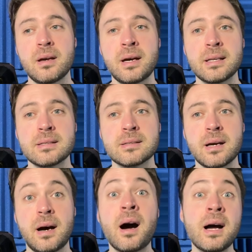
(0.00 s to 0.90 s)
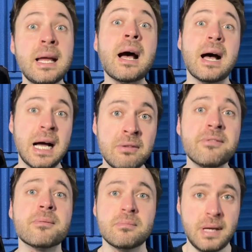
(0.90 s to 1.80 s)
And I
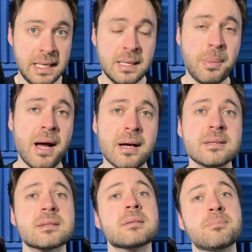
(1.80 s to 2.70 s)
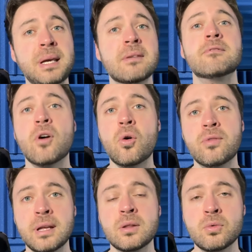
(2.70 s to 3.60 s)
have, in the past, been
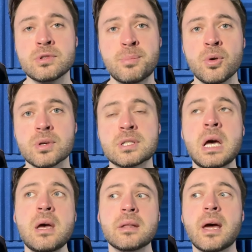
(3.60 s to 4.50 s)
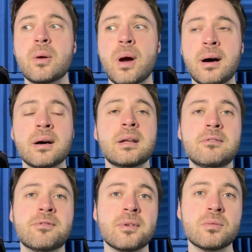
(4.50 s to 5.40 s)
involved in those books. Now,
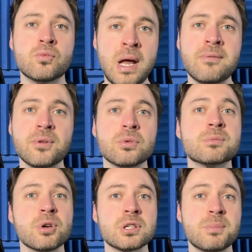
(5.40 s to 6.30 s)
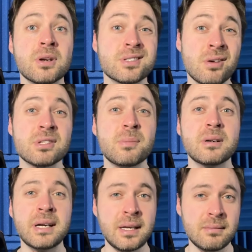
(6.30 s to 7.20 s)
I've read for those books because
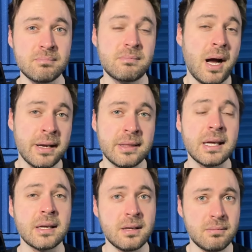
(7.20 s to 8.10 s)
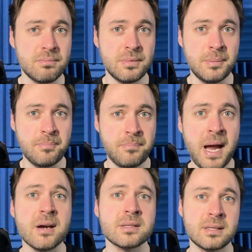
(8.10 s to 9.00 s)
ultimately I think the
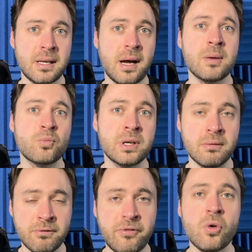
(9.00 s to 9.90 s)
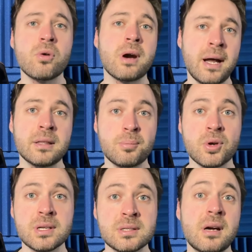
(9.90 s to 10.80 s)
person that I'm reading for and the
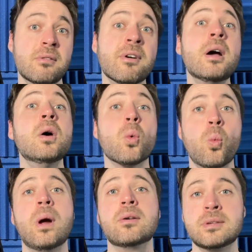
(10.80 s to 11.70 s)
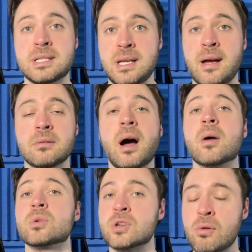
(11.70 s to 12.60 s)
book itself will sell.
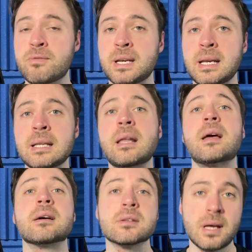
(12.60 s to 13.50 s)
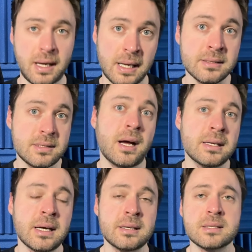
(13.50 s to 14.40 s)
I was confident in that, and
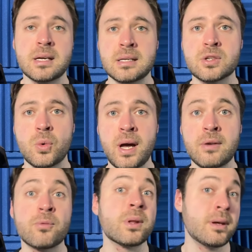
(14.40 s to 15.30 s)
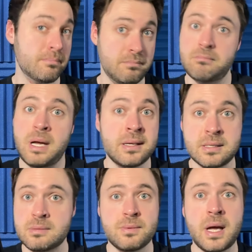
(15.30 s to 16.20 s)
I decided to go ahead with it,
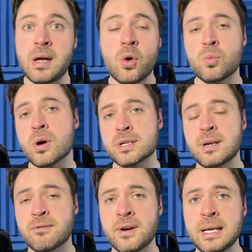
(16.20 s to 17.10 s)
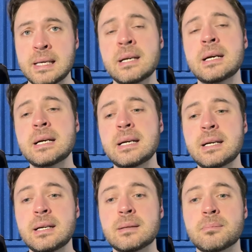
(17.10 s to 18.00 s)
and it all worked out fine.
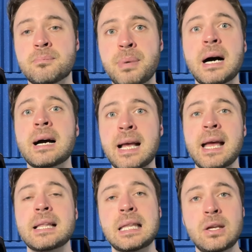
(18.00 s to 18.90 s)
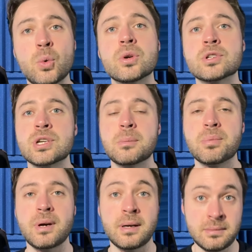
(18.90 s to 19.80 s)
But again, the ownership,
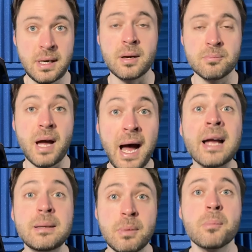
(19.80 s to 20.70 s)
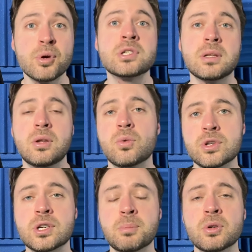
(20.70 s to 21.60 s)
and I'm putting the
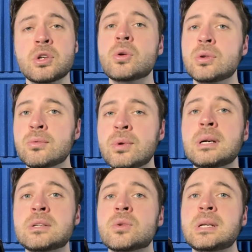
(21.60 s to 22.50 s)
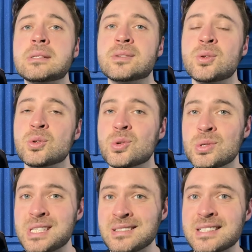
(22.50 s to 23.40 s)
ownership on you, you really do need to do your due
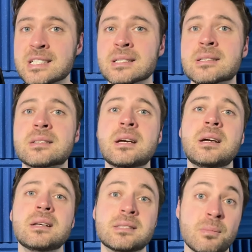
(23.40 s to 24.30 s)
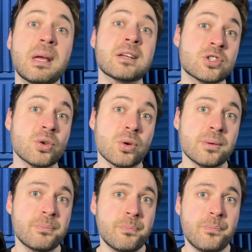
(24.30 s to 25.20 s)
diligence to make sure